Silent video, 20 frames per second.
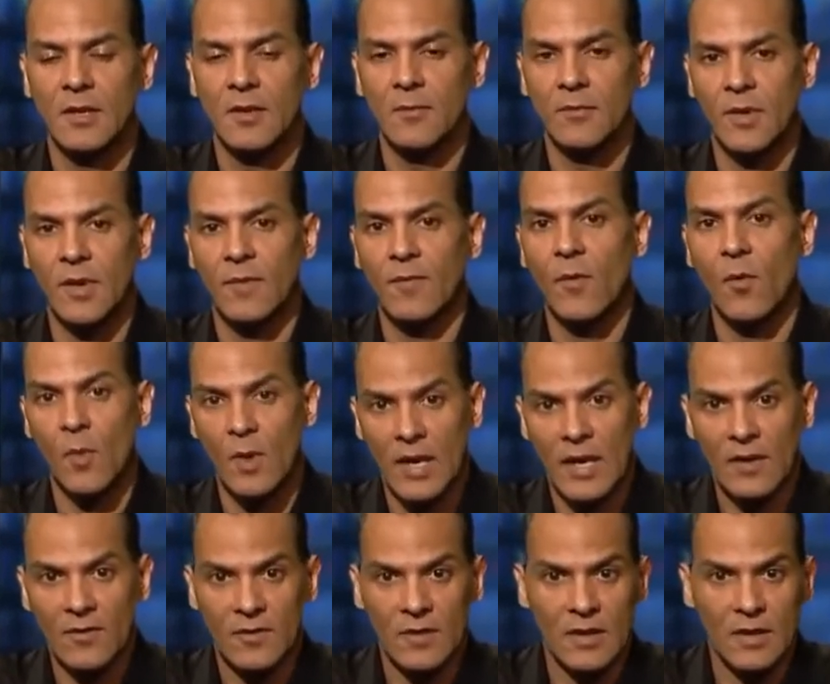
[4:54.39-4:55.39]
But from what
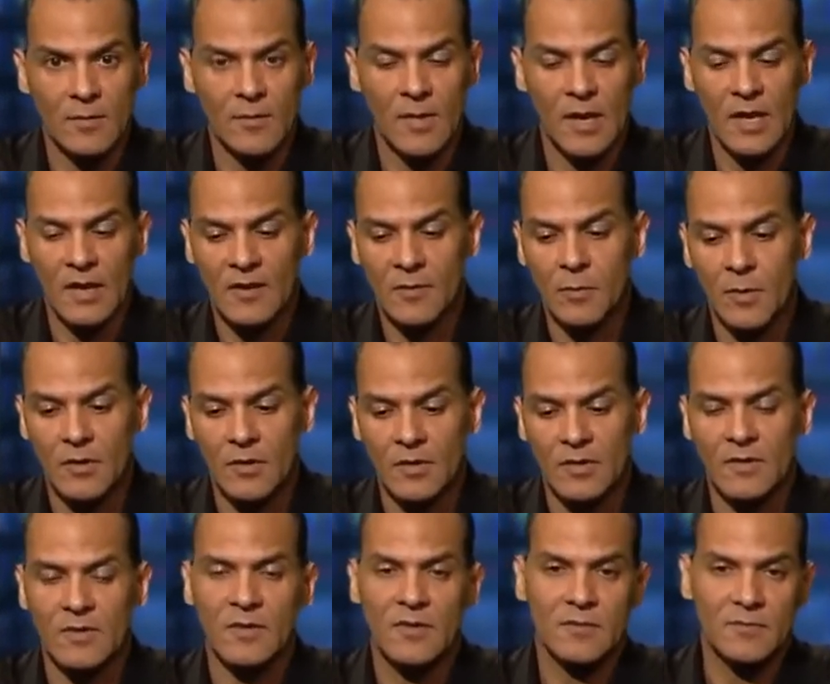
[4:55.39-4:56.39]
I've seen in my
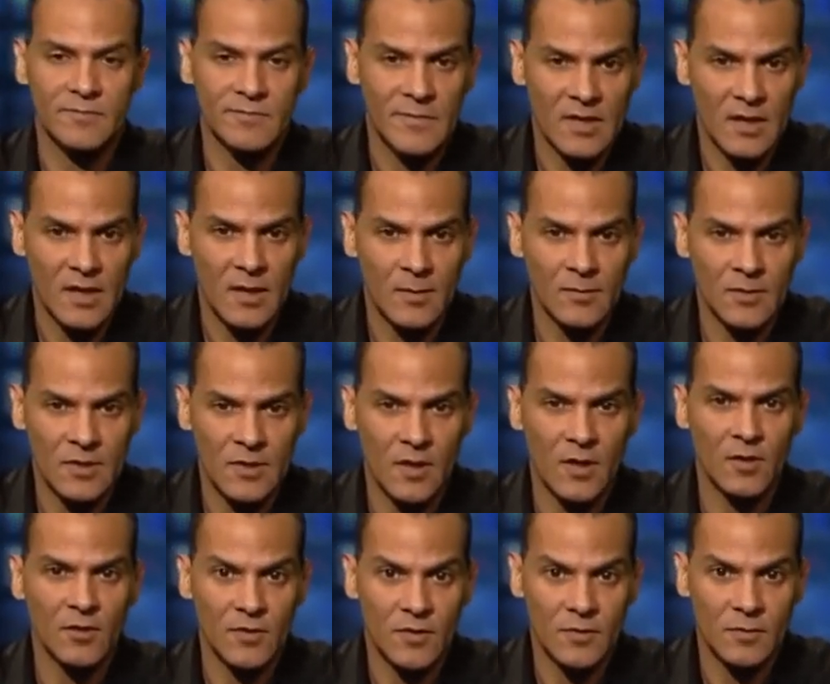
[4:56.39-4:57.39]
experience, it comes
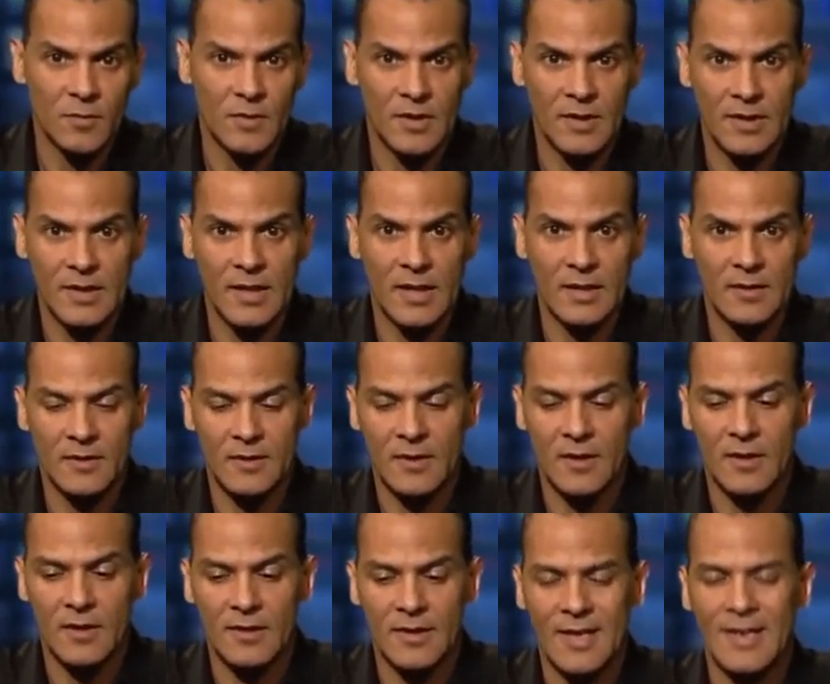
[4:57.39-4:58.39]
close, but not
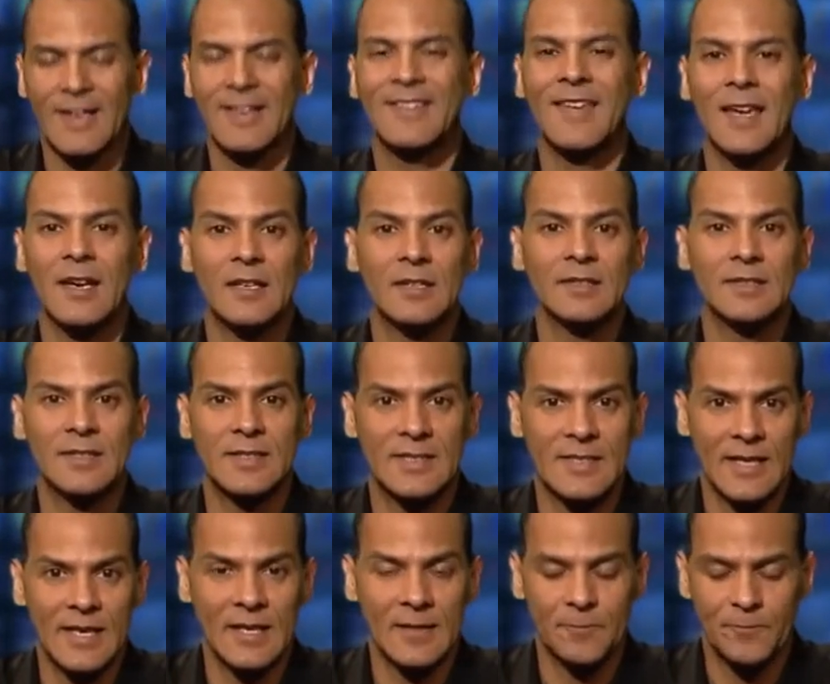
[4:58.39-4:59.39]
exactly the
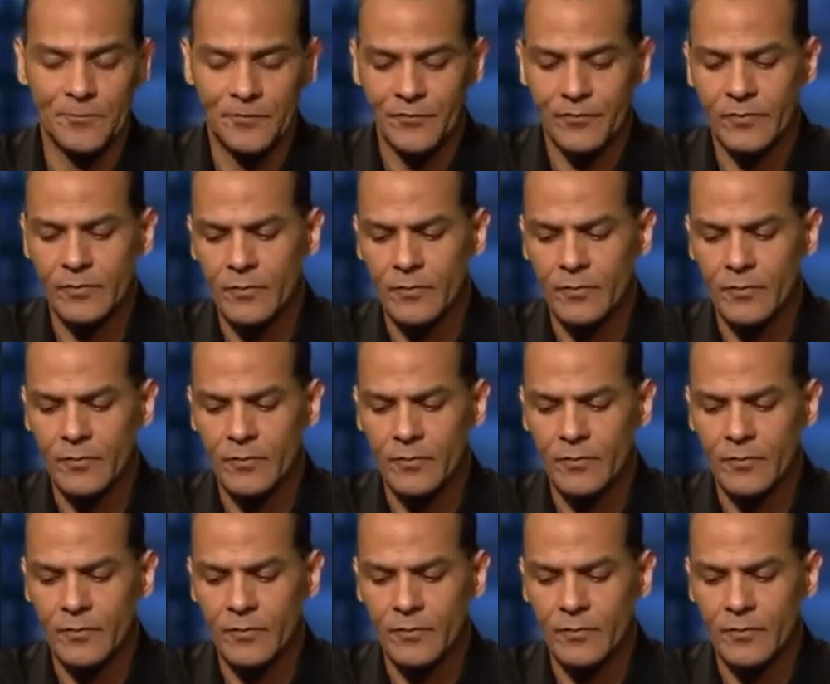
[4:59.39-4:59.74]
same.